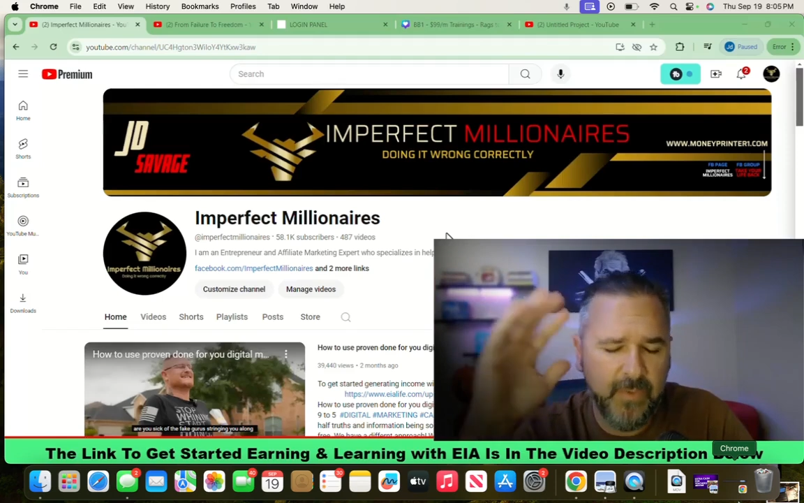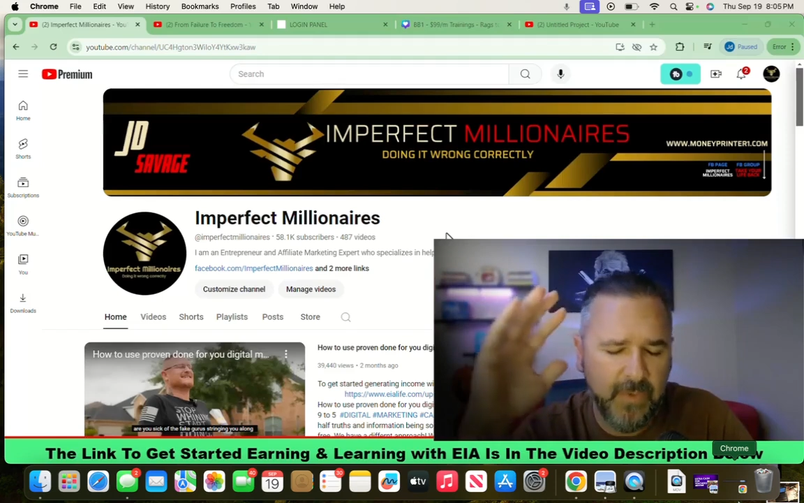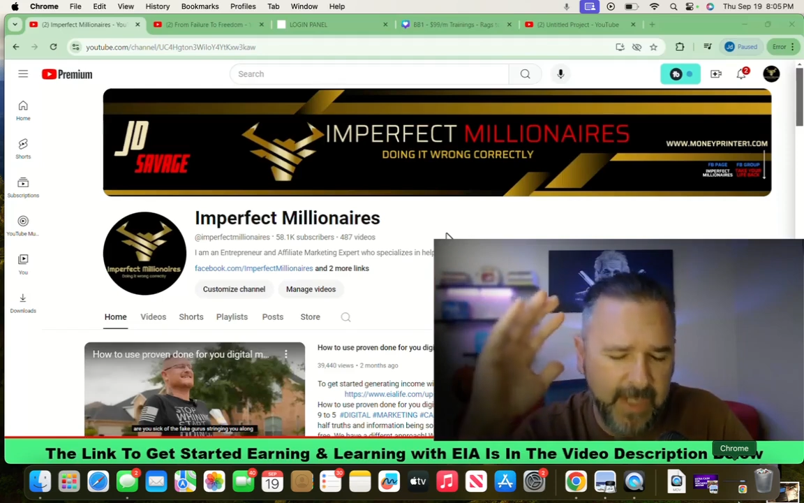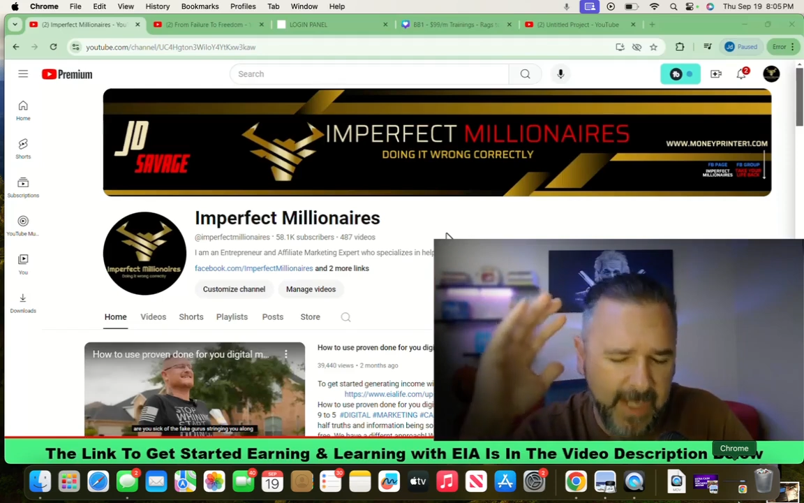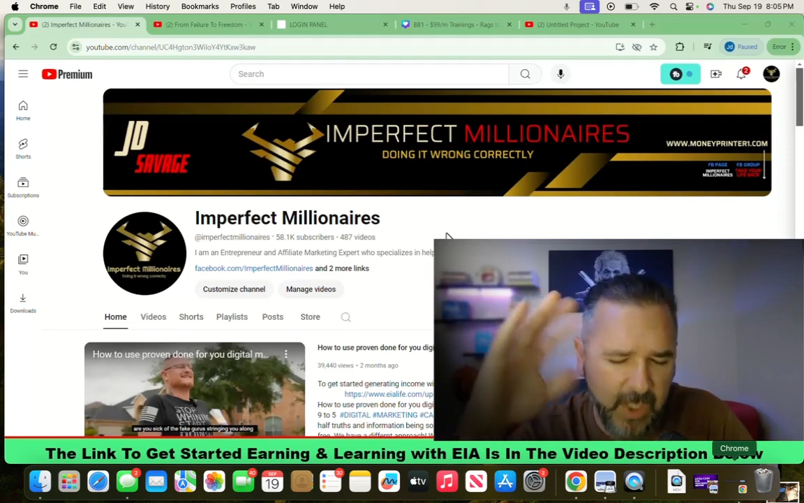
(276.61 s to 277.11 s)

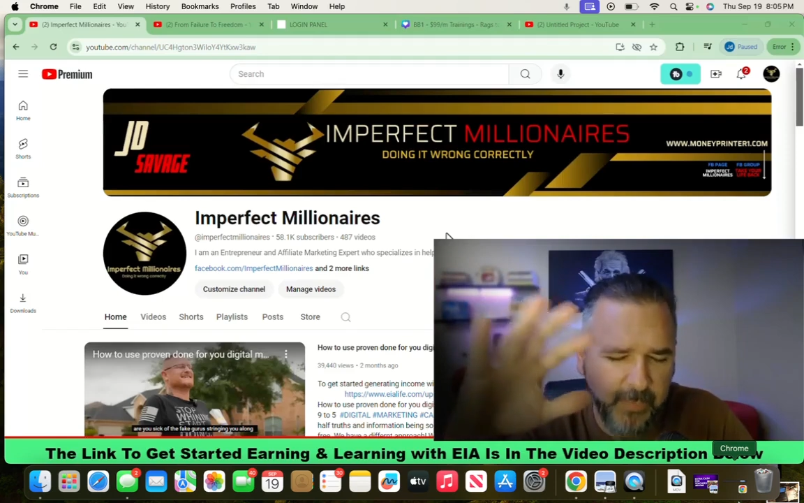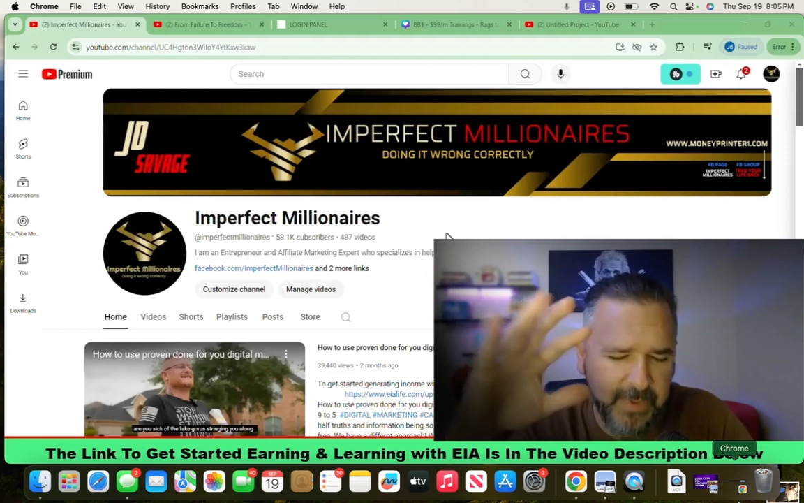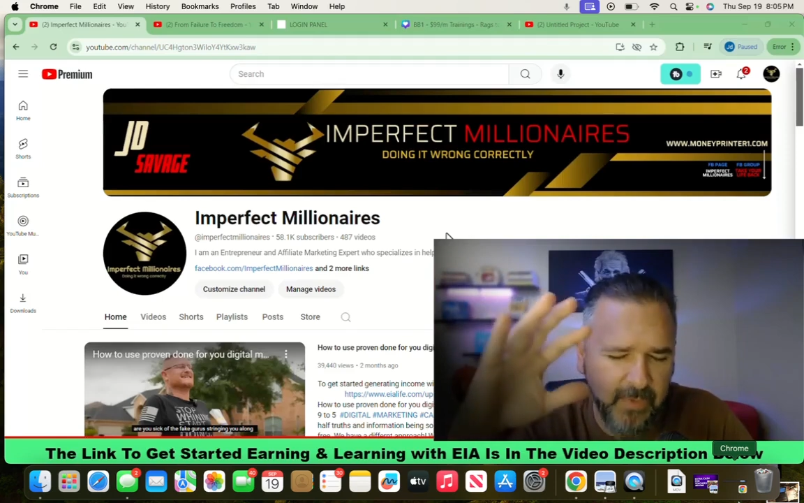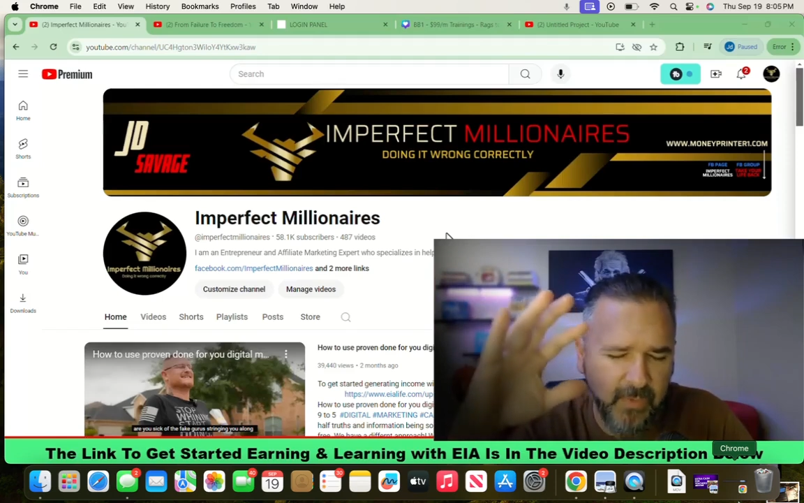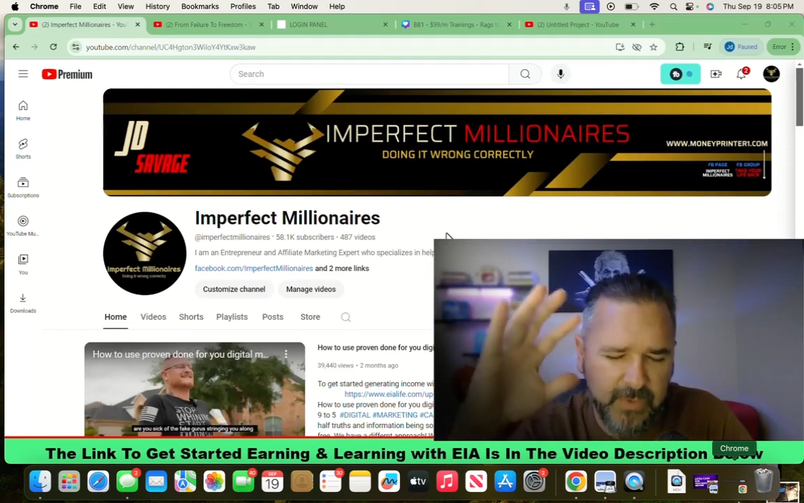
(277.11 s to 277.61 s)
will help
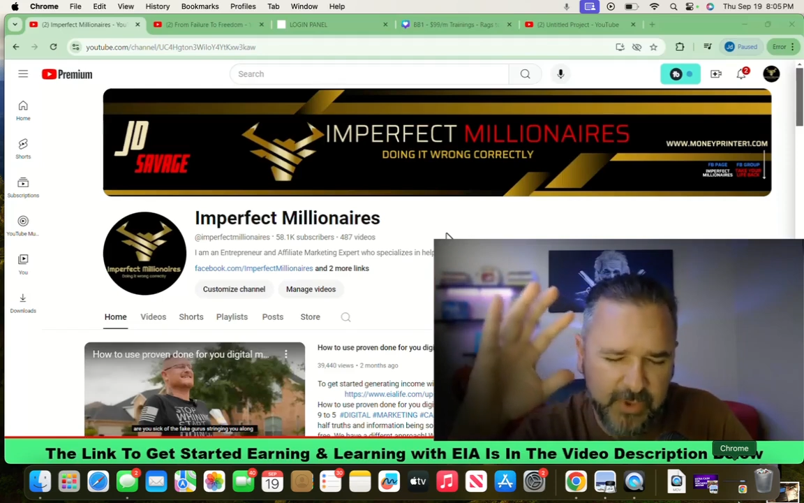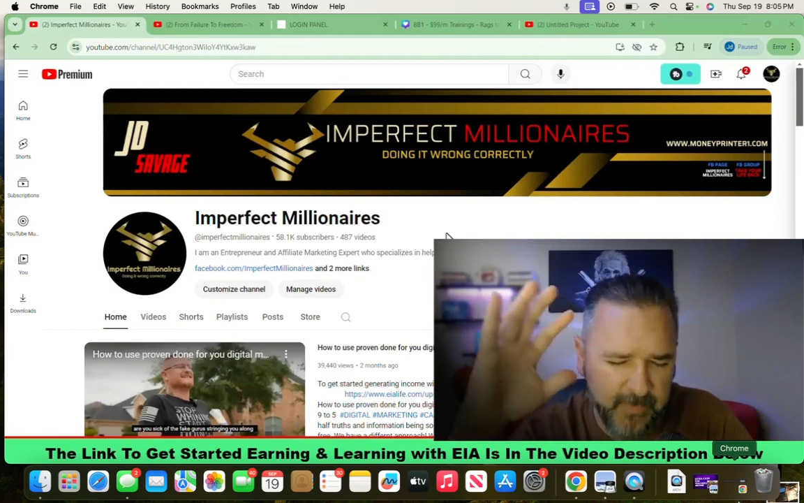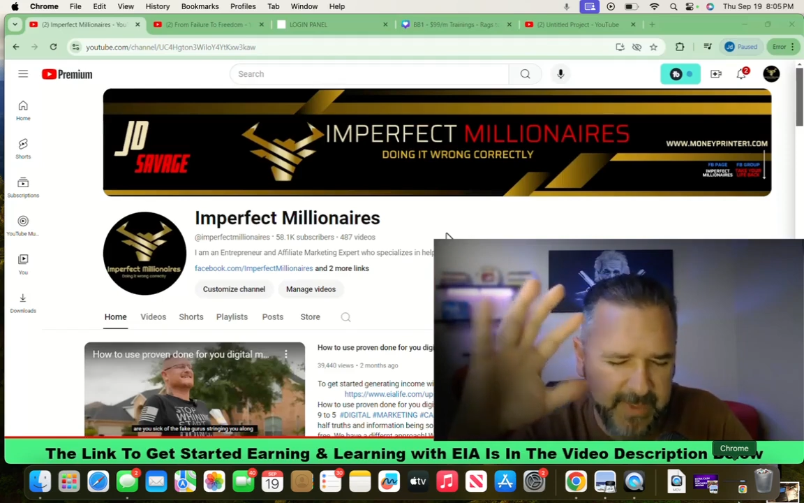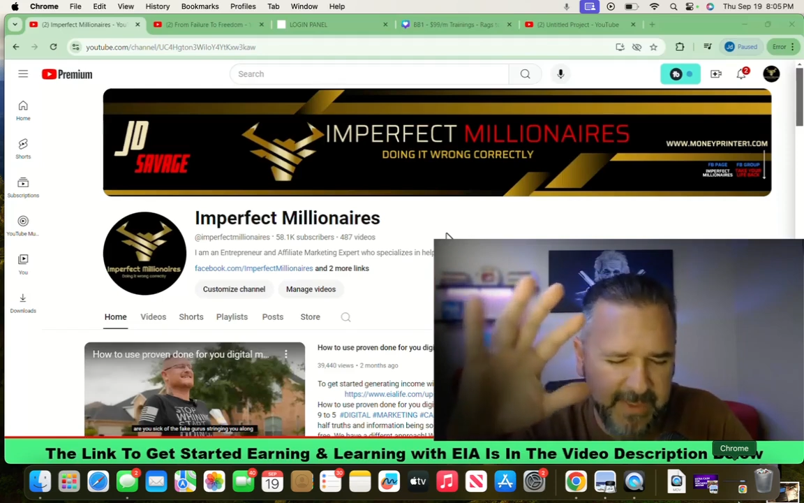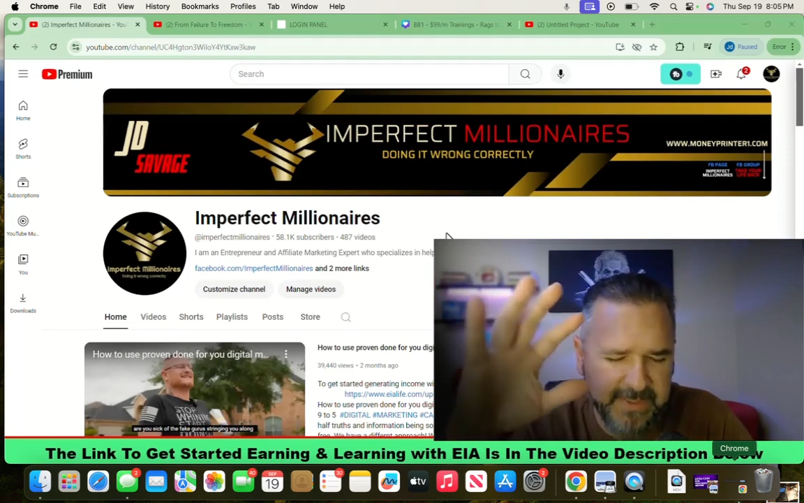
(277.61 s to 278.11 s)
you
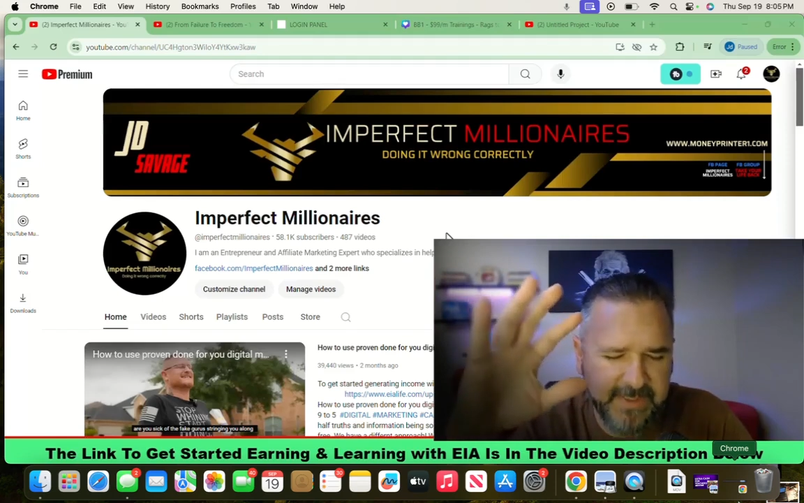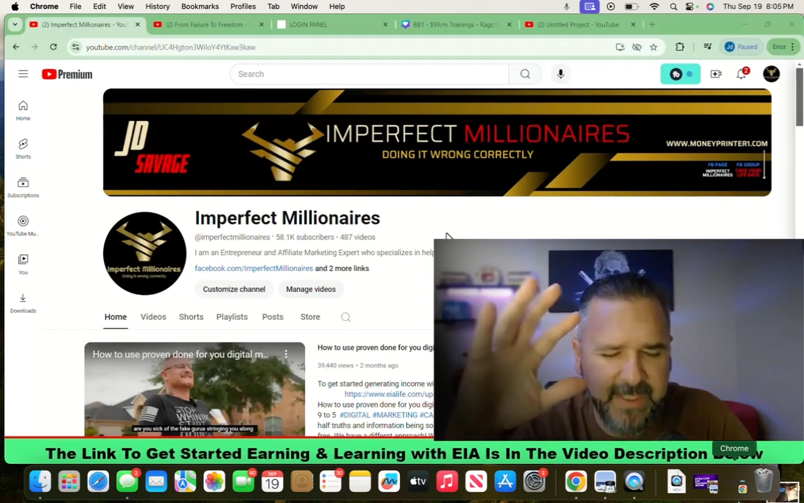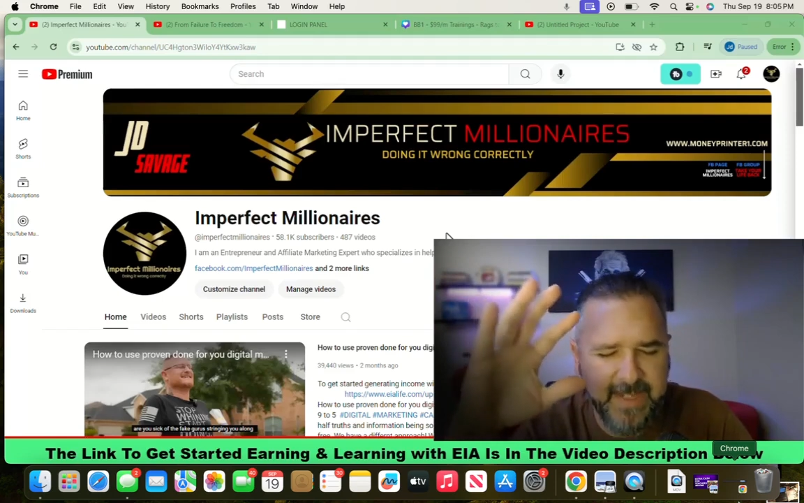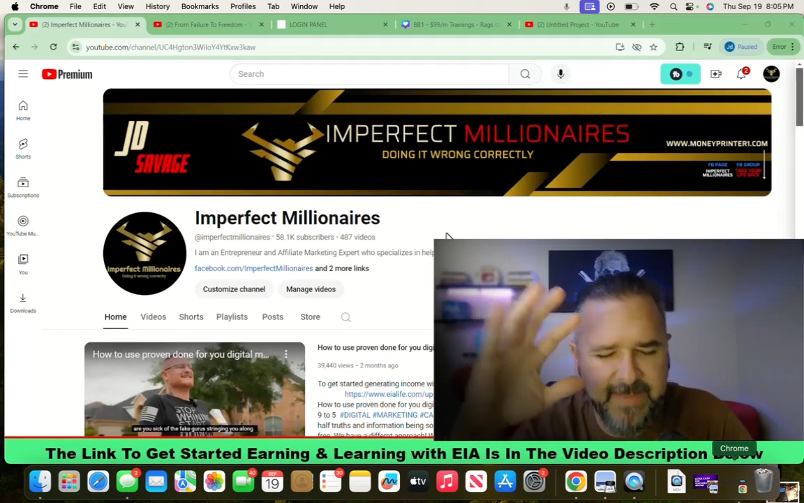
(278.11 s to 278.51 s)
tremendously.